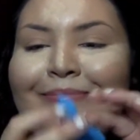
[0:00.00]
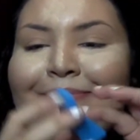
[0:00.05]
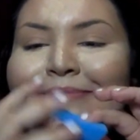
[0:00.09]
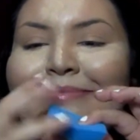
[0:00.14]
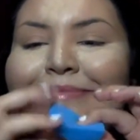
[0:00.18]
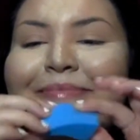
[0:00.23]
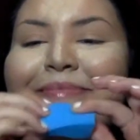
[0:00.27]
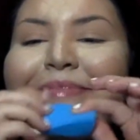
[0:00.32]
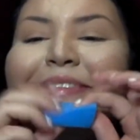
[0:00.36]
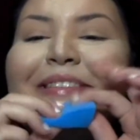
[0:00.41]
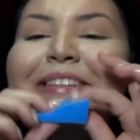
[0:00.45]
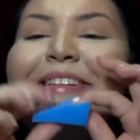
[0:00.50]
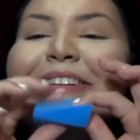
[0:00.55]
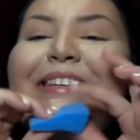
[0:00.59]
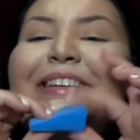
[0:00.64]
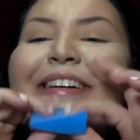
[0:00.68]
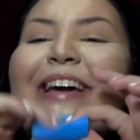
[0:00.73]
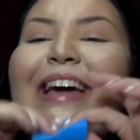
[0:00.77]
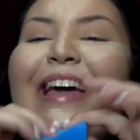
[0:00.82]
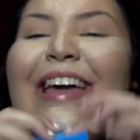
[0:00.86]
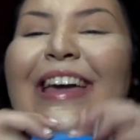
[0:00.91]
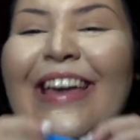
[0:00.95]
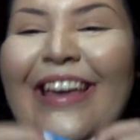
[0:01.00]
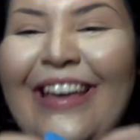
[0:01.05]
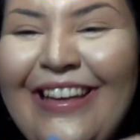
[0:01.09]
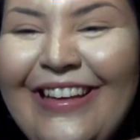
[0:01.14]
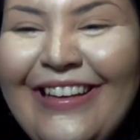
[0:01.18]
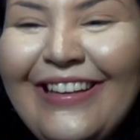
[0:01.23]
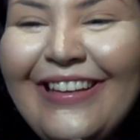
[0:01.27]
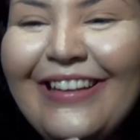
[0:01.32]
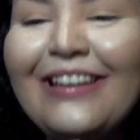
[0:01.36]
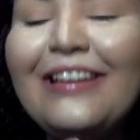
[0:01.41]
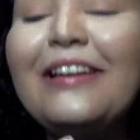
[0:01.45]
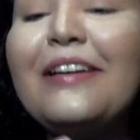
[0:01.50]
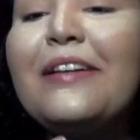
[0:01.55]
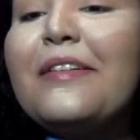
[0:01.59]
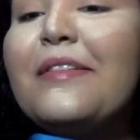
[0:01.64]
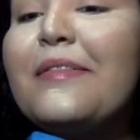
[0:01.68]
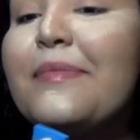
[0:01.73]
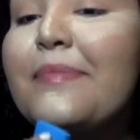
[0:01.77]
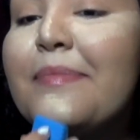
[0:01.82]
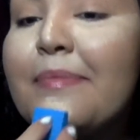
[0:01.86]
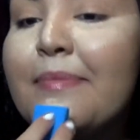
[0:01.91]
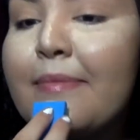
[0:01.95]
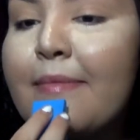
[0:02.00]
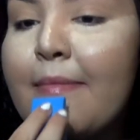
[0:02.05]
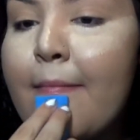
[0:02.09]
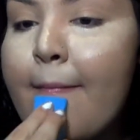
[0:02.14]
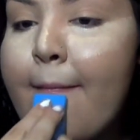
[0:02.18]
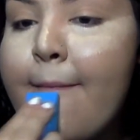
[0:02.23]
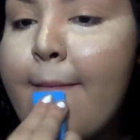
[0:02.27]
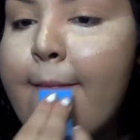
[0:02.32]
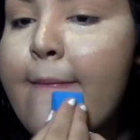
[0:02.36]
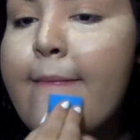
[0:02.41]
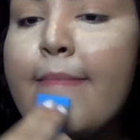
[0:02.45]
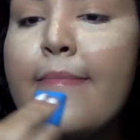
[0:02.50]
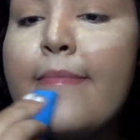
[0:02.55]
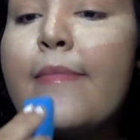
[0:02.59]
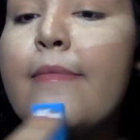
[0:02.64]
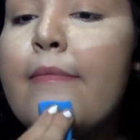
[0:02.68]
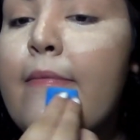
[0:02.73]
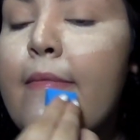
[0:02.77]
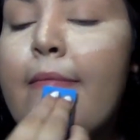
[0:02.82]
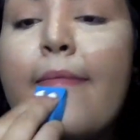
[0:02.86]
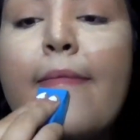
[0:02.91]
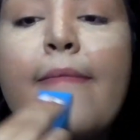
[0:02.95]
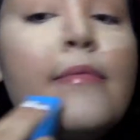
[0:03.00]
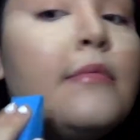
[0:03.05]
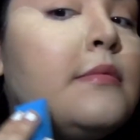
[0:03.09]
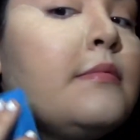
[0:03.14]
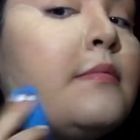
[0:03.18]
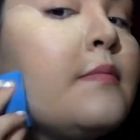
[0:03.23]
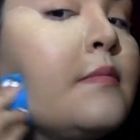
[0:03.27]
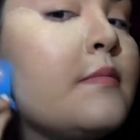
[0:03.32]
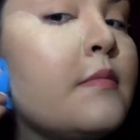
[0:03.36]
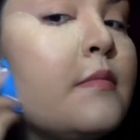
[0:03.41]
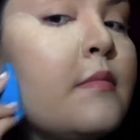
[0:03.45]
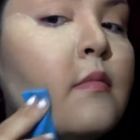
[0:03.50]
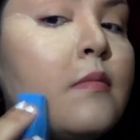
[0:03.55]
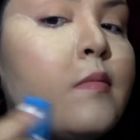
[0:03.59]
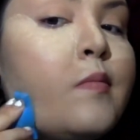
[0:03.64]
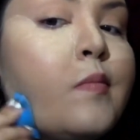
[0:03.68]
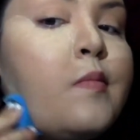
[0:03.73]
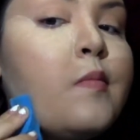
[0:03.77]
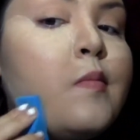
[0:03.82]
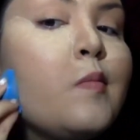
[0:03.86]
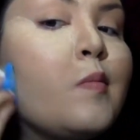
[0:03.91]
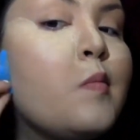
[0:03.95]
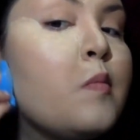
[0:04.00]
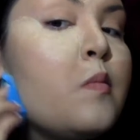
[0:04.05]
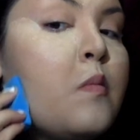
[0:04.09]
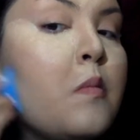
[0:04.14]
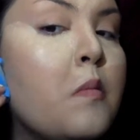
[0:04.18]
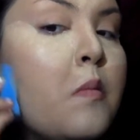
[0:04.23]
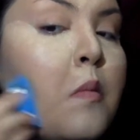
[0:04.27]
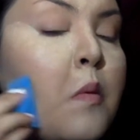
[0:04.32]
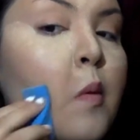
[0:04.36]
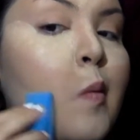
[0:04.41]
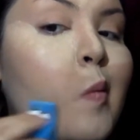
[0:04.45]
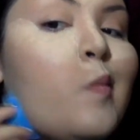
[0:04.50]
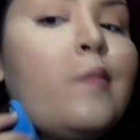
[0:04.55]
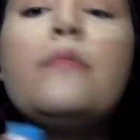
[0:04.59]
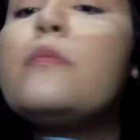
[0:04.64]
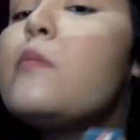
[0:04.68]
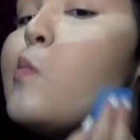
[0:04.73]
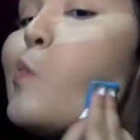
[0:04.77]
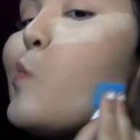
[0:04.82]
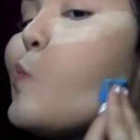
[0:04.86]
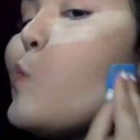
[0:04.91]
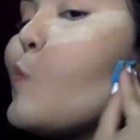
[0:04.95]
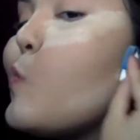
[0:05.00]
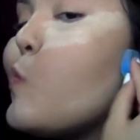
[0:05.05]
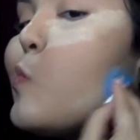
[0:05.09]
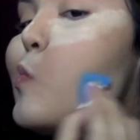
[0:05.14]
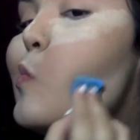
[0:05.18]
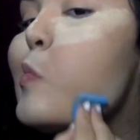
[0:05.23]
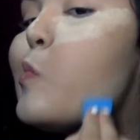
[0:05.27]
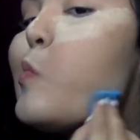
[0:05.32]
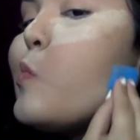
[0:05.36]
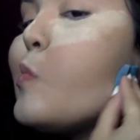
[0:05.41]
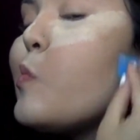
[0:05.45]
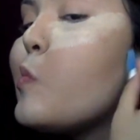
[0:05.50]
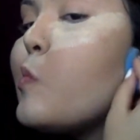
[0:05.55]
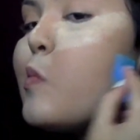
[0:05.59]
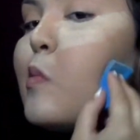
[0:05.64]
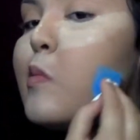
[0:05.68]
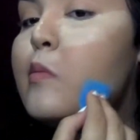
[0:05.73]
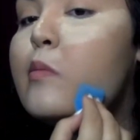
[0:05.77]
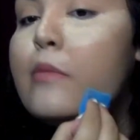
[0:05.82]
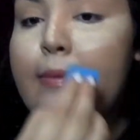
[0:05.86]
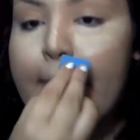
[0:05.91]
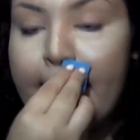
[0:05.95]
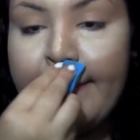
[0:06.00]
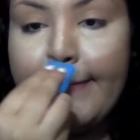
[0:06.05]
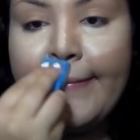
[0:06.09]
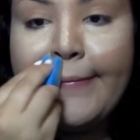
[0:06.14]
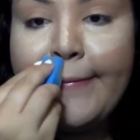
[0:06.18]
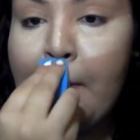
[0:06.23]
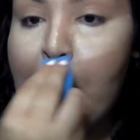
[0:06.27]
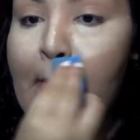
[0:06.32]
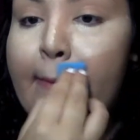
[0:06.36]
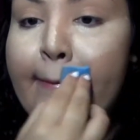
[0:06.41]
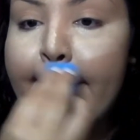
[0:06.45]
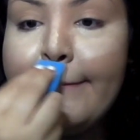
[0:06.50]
I get these at Walmart, they're really cool. There's like a bunch of different colors. We're just going to use it to blend in our concealer.